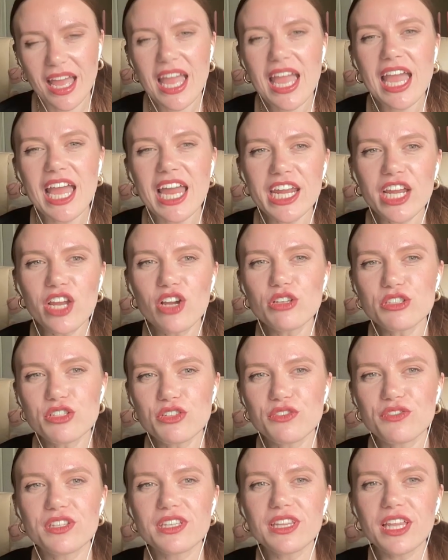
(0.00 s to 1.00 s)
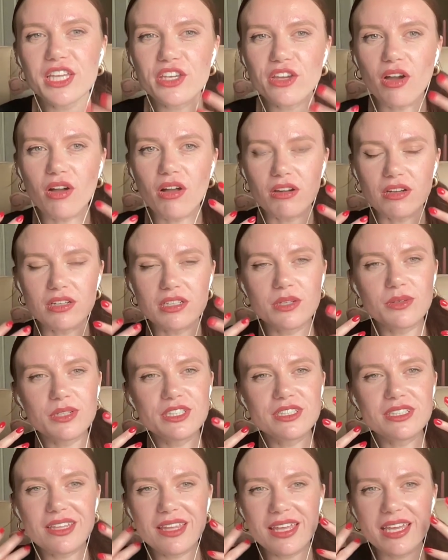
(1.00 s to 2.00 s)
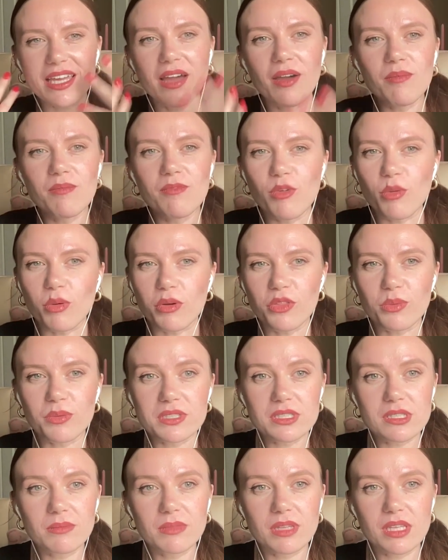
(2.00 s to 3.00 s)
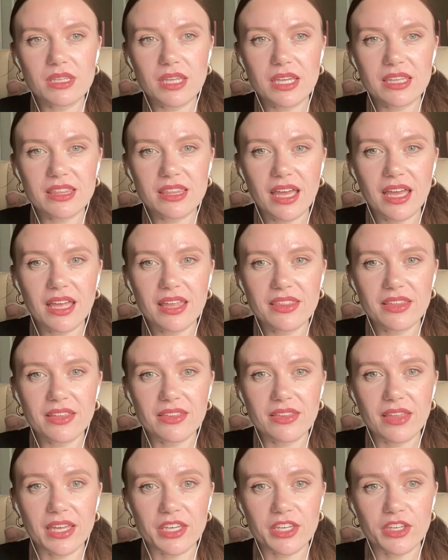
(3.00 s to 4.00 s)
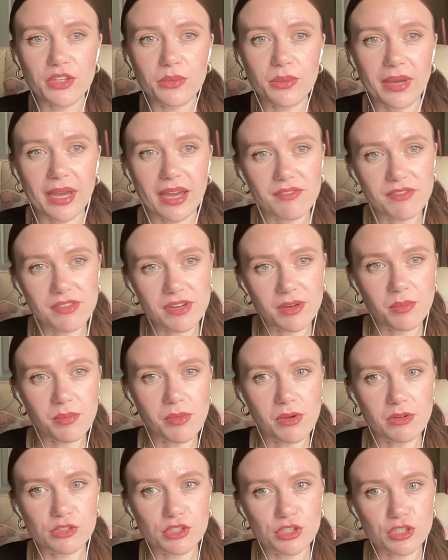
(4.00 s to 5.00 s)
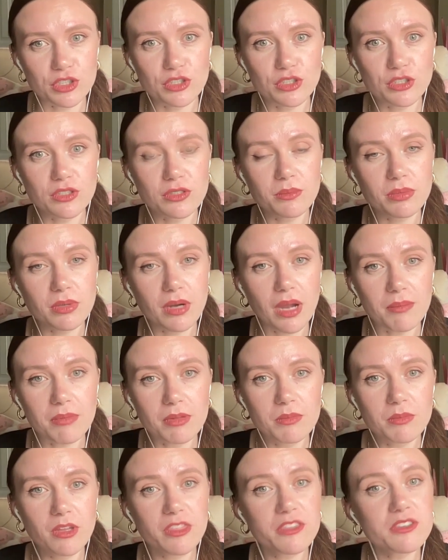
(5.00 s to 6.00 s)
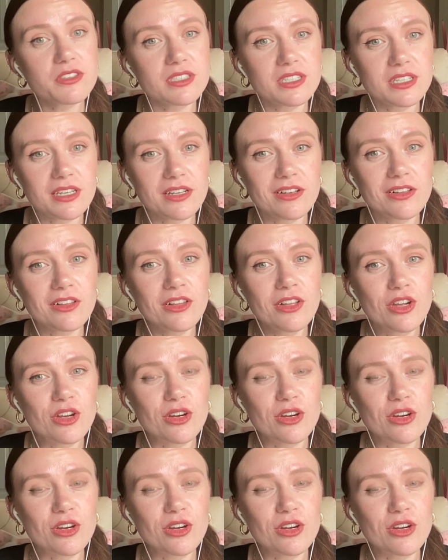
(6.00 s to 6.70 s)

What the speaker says: Totally. And I also feel like y'all aren't going to like come forth with something like that like you have an emotional problem with still,